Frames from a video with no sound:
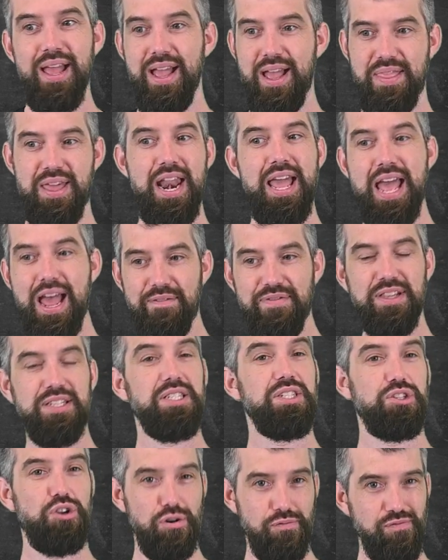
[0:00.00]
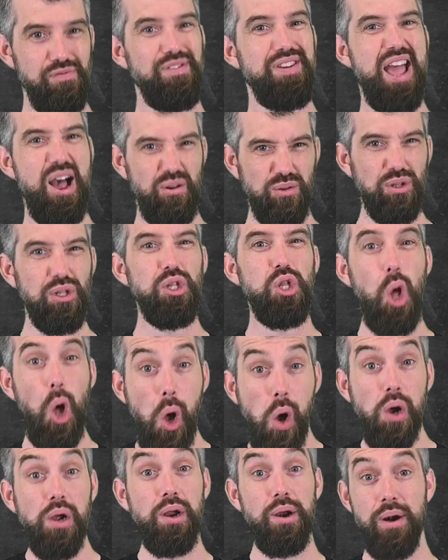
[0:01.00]
and then I have this sort of now
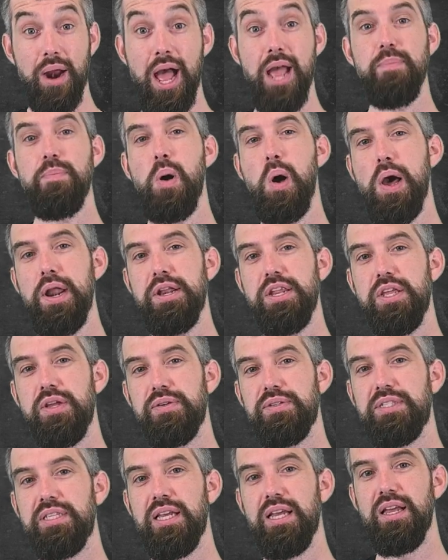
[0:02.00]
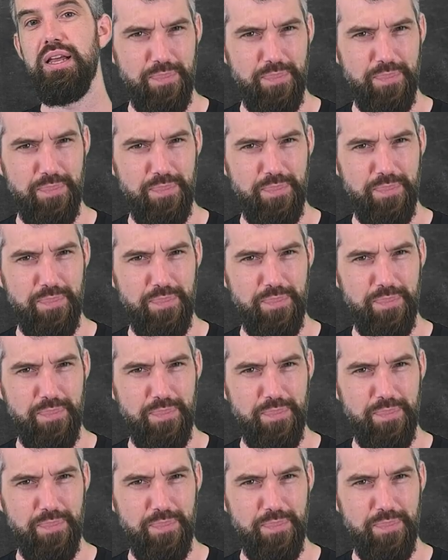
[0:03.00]
longer hypotenuse.